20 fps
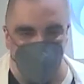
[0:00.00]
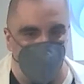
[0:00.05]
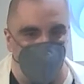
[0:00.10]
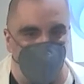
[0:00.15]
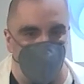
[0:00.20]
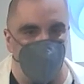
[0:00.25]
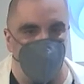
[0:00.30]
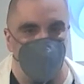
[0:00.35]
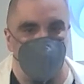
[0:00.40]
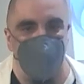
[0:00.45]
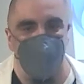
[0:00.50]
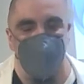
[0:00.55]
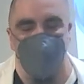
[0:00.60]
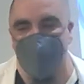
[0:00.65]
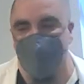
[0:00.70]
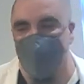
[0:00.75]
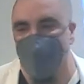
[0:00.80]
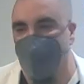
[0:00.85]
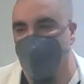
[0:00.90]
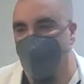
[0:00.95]
whatever, slide
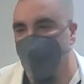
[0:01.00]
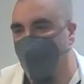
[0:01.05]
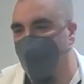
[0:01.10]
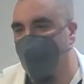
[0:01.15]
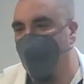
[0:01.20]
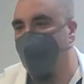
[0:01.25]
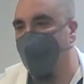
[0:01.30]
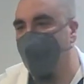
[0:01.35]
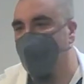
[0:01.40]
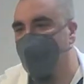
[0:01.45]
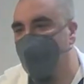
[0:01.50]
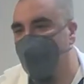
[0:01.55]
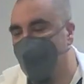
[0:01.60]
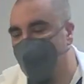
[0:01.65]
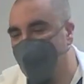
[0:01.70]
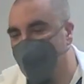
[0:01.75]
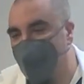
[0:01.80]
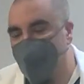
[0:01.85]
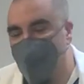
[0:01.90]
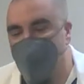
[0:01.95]
board transfer to
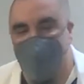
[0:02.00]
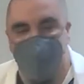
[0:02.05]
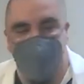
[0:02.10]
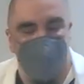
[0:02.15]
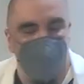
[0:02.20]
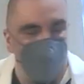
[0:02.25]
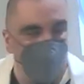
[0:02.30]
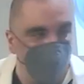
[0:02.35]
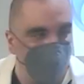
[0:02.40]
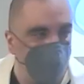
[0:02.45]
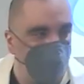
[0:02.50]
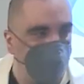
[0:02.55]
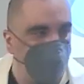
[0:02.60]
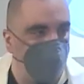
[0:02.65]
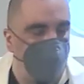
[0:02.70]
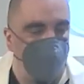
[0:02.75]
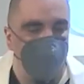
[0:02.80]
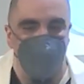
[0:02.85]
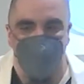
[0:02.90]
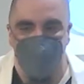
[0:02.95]
patients, right? You're not gonna, we're not
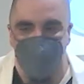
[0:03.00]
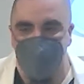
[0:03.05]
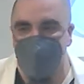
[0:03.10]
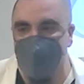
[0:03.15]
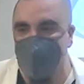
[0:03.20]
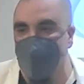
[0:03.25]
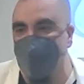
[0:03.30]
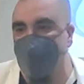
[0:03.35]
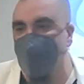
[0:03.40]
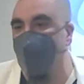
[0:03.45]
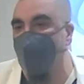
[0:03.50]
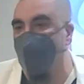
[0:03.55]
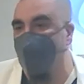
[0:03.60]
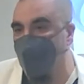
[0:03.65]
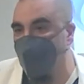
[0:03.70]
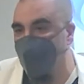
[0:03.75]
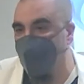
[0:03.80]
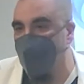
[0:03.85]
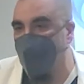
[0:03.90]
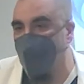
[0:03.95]
gonna, this is not the
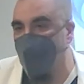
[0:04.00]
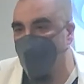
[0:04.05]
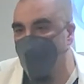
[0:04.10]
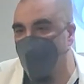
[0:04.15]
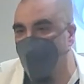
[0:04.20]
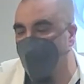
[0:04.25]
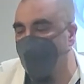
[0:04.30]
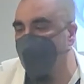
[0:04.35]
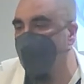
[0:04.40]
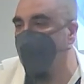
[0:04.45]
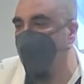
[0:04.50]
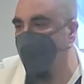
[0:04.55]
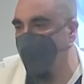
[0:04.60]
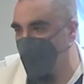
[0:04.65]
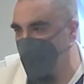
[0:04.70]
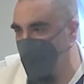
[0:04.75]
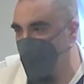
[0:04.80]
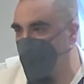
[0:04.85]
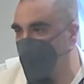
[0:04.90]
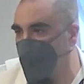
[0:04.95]
transfer stop. We already did
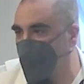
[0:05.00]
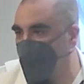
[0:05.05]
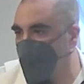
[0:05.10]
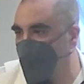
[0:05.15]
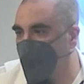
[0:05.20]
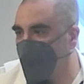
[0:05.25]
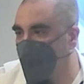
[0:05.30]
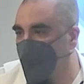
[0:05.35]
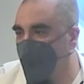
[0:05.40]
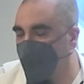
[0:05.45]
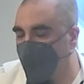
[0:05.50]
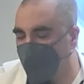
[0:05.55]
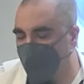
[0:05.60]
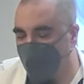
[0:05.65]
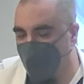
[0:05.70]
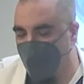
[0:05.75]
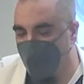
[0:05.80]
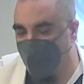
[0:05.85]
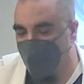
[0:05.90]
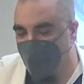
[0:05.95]
that,
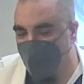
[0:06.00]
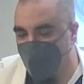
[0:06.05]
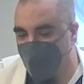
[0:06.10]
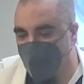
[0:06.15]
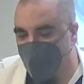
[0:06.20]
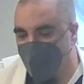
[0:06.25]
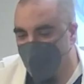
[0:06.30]
right?